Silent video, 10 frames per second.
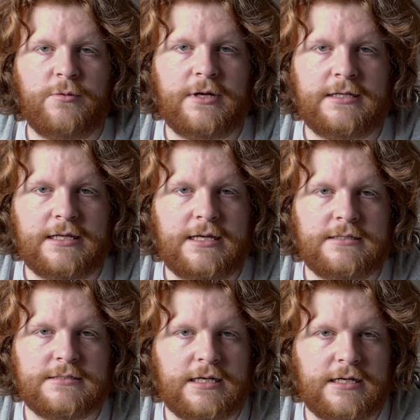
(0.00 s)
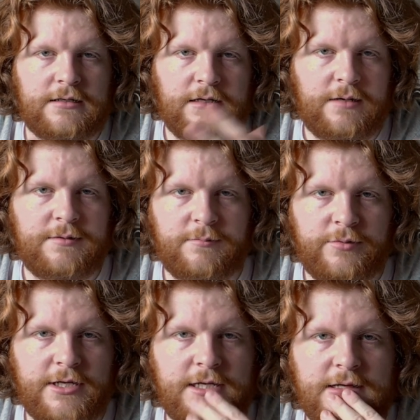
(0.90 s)
wide lens and I'm in a
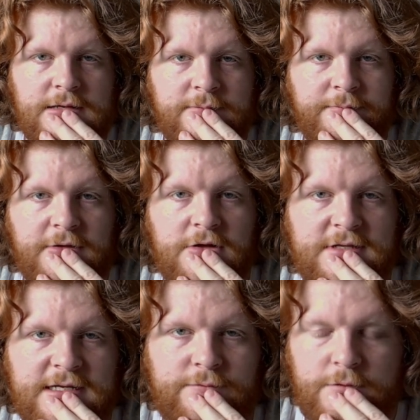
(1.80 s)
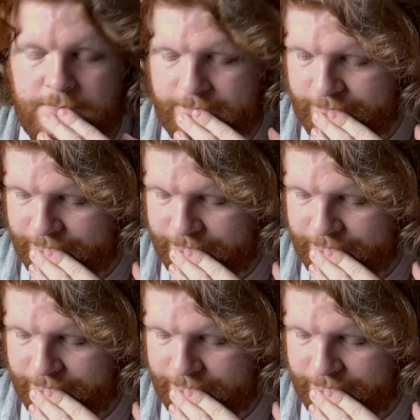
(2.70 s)
pretty untidy room.